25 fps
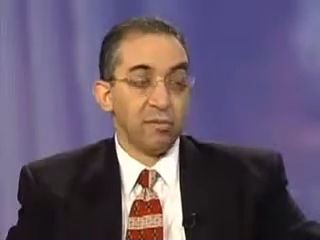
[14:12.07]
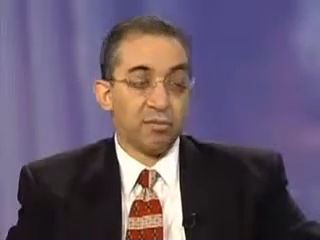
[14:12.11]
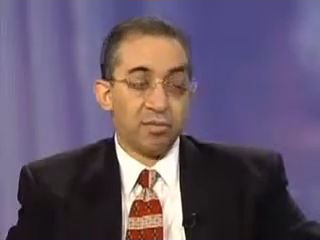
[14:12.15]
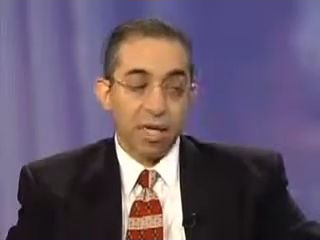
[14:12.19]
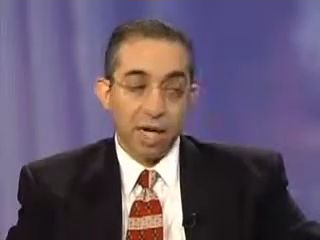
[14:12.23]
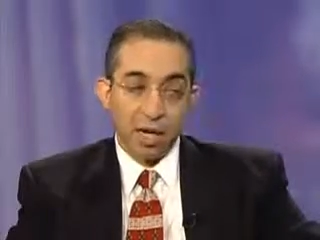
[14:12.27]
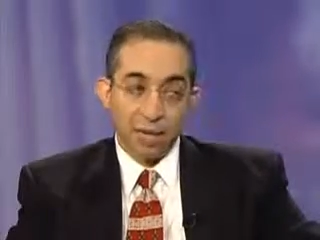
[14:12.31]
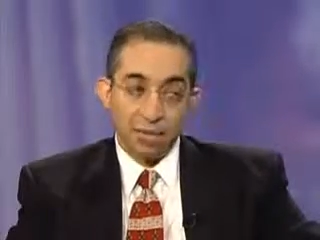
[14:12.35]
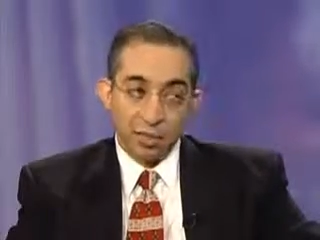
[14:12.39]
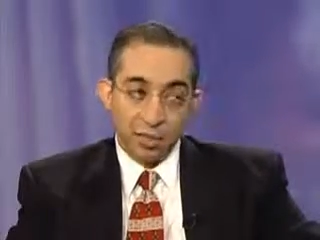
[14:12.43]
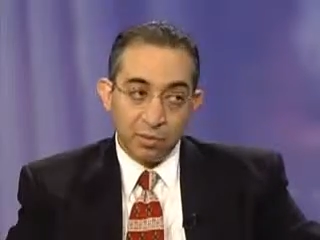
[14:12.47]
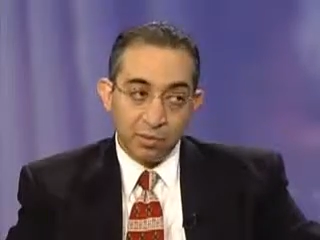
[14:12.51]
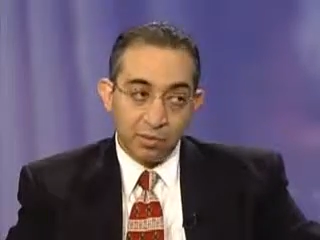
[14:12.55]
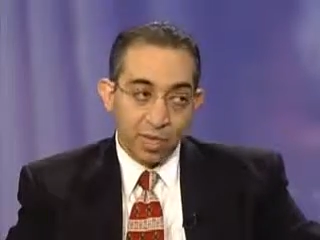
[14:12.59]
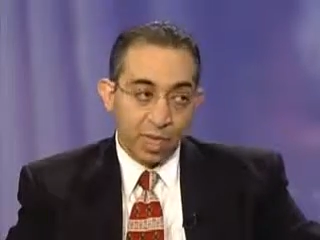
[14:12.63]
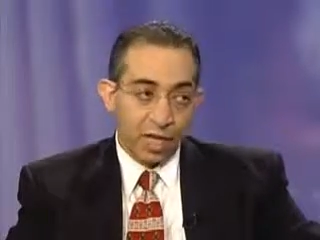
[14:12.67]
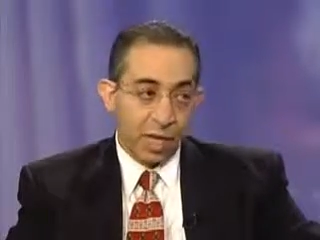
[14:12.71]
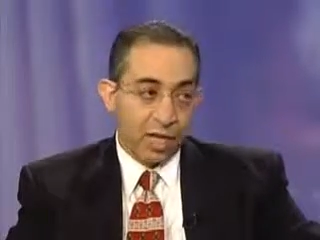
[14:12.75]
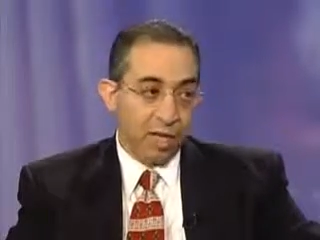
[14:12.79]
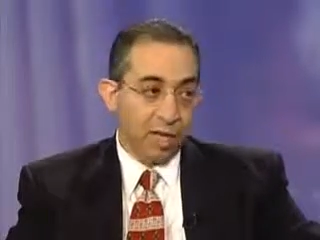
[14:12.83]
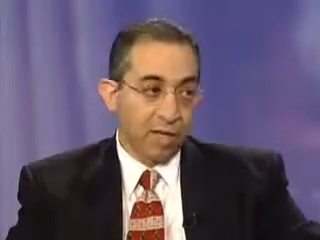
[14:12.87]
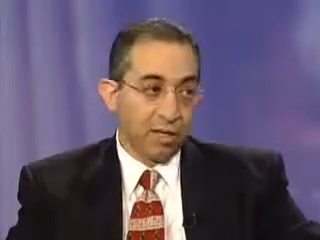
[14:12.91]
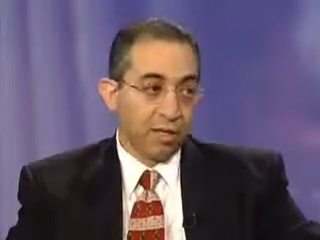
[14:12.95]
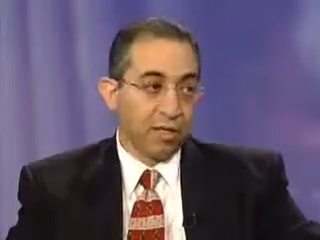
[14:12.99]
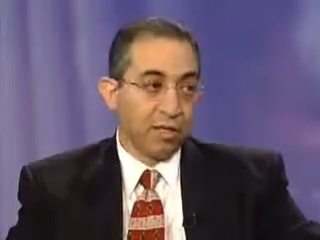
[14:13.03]
abdominal
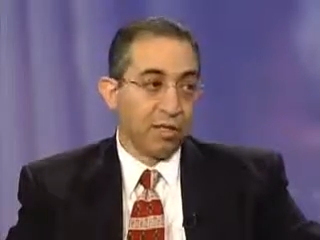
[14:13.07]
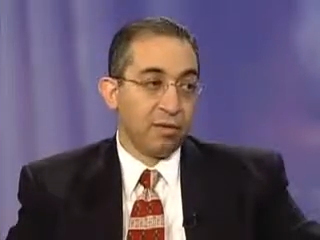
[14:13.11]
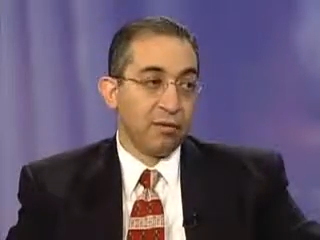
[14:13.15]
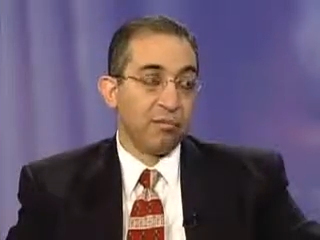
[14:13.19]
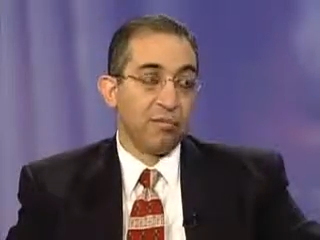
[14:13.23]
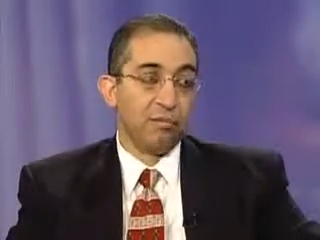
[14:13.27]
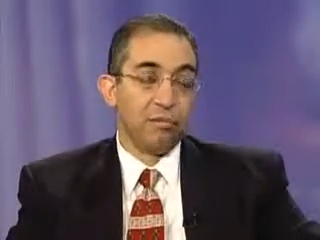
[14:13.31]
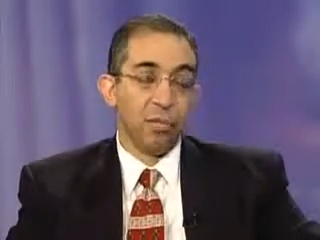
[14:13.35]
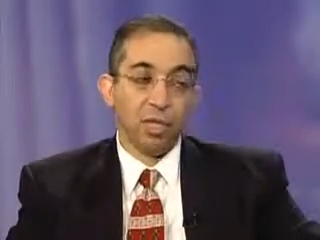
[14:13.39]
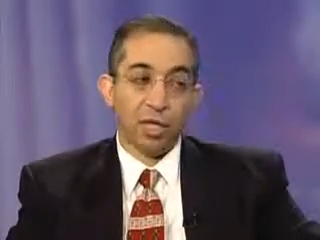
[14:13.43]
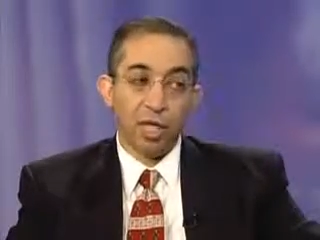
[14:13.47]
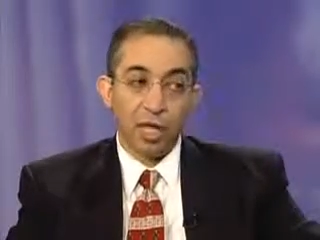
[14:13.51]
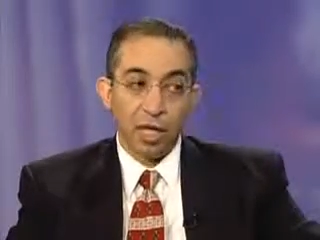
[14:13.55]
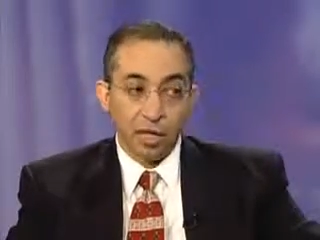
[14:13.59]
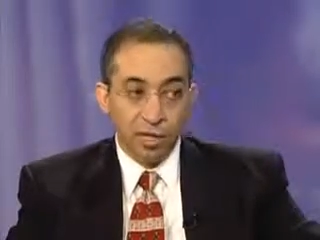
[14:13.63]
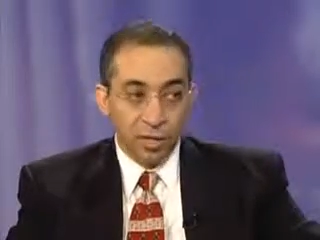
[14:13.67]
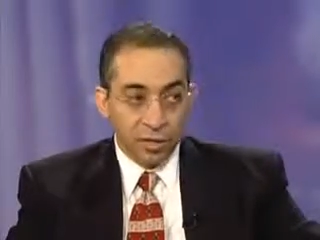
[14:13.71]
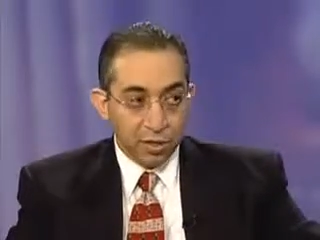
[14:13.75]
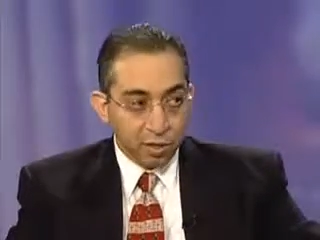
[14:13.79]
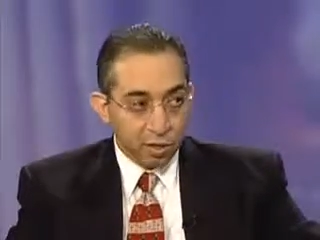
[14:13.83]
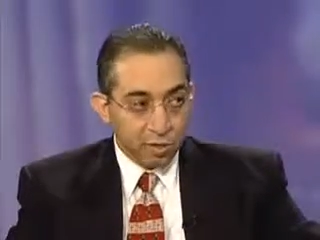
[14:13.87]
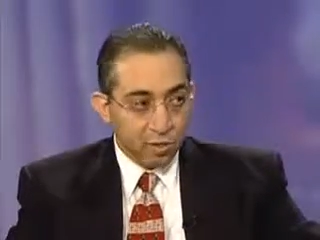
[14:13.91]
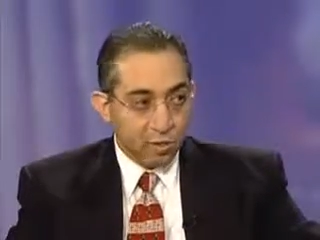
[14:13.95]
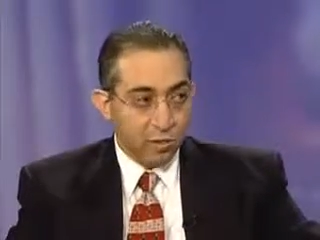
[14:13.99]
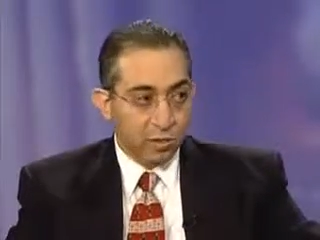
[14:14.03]
pain, blood
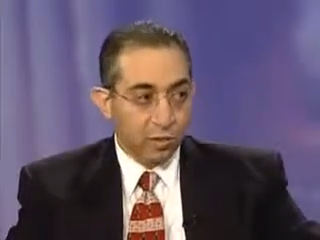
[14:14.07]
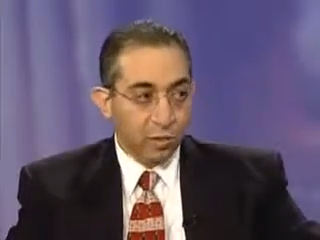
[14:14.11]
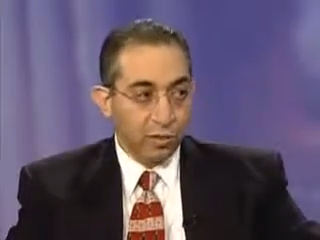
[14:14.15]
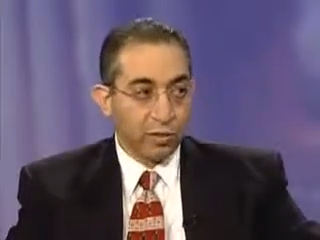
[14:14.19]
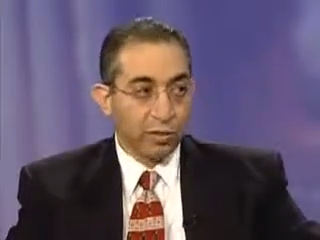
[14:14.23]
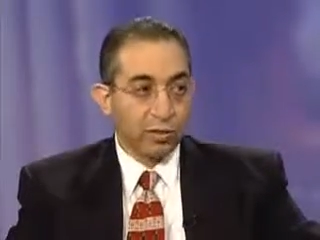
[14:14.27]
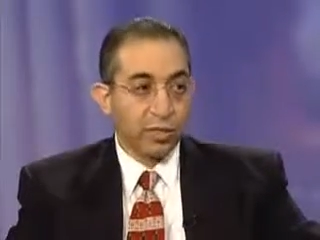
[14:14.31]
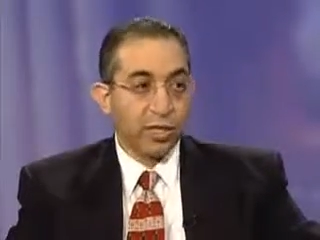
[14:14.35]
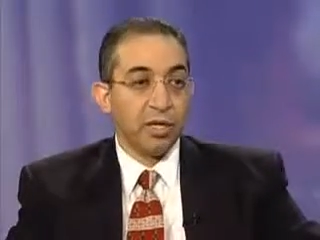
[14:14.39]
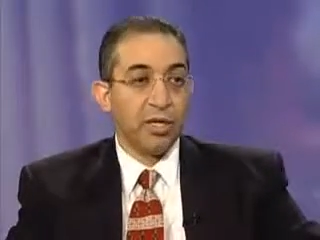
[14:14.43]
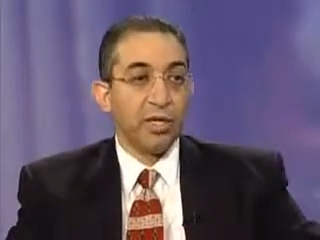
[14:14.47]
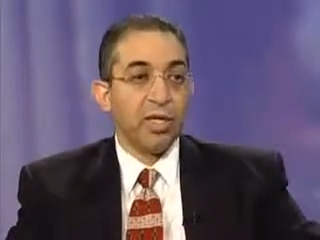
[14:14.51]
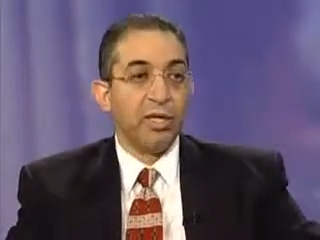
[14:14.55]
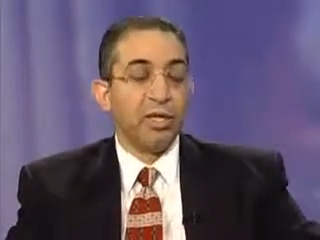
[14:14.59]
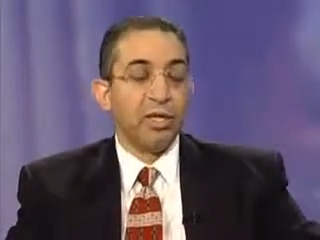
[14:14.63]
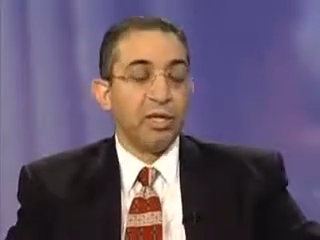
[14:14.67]
in the stools,